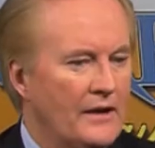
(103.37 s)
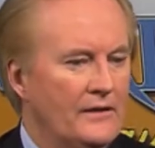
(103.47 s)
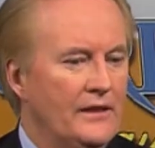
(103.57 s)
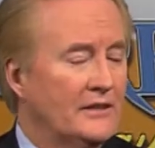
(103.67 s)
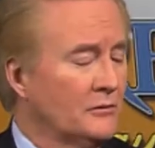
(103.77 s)

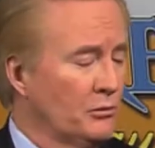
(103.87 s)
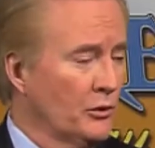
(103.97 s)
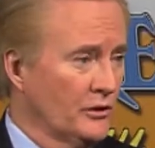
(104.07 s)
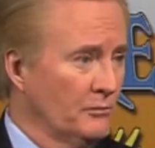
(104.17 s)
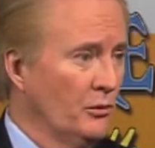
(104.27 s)
That's
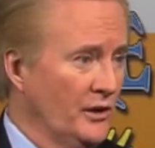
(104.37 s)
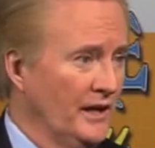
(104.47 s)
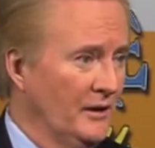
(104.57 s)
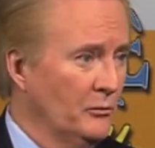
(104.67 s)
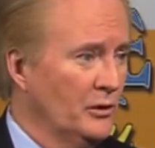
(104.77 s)
important to point
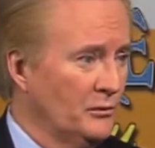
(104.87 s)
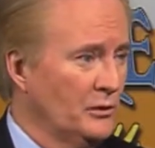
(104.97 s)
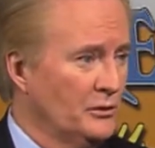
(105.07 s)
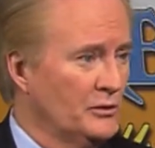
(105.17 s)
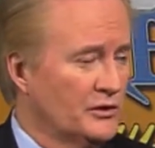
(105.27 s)
out,
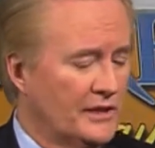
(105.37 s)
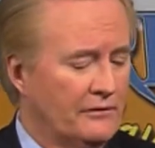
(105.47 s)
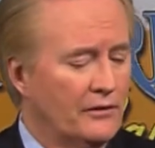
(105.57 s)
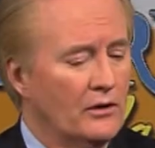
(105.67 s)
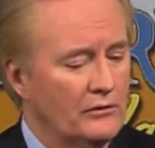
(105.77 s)
what you just
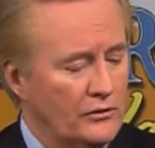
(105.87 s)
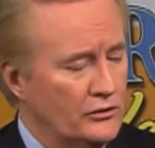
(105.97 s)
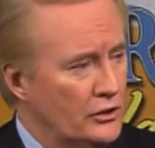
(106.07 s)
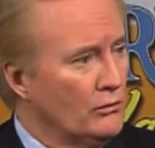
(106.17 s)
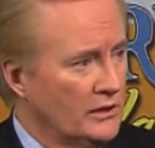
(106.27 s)
said. There's
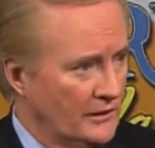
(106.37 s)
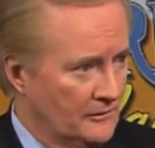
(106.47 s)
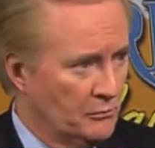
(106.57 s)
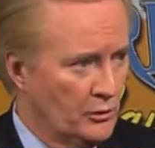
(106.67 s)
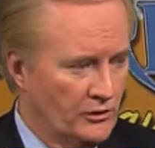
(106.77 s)
two things
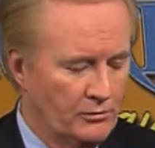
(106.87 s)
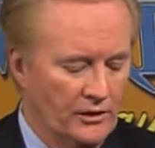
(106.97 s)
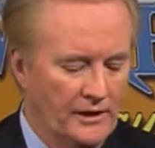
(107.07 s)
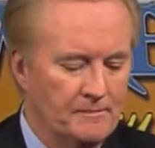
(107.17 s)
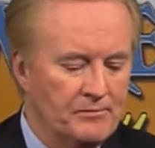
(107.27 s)
important to
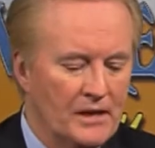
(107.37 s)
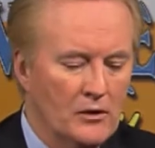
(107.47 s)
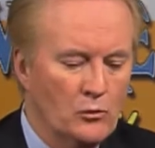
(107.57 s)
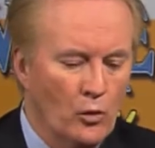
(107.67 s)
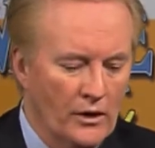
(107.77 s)
point out.
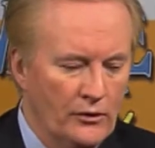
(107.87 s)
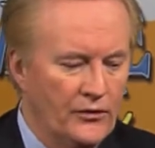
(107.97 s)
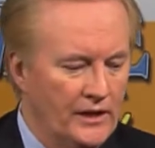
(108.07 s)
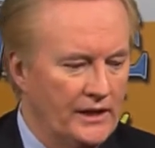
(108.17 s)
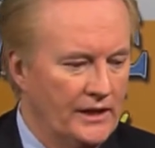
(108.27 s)
One
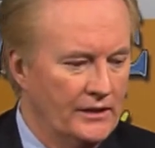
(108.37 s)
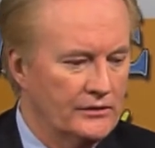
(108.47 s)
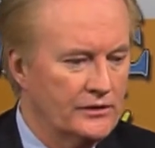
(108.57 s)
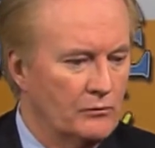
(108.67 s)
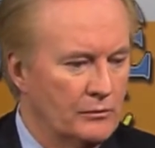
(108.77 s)
thing
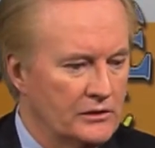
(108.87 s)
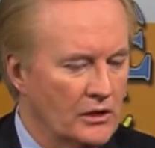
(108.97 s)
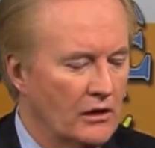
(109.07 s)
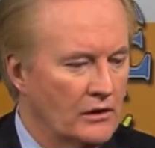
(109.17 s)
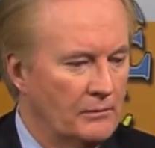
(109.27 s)
is that when we
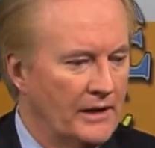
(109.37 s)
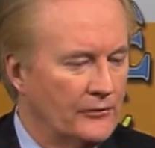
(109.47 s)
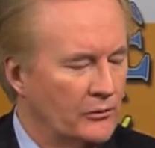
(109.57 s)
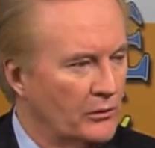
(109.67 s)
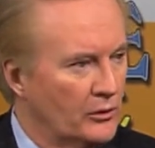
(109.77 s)
talk
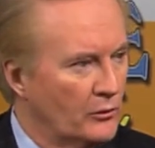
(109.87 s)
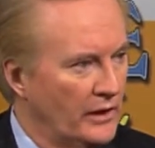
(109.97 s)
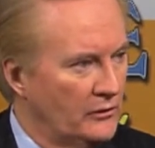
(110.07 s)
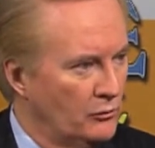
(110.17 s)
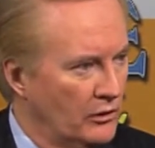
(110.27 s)
about the murder
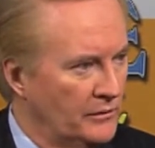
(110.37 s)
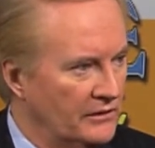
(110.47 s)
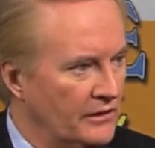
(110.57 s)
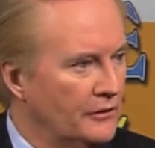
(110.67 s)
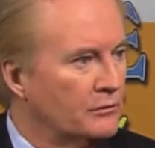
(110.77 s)
rate in
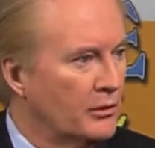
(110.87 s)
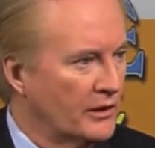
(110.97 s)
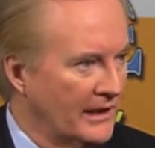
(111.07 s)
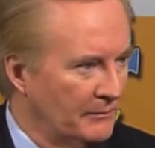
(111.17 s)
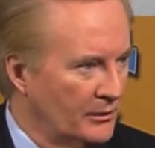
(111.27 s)
Wilmington, it's per
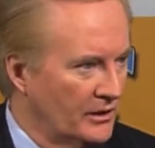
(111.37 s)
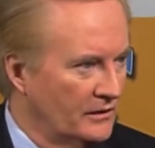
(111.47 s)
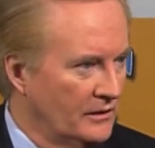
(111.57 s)
capita.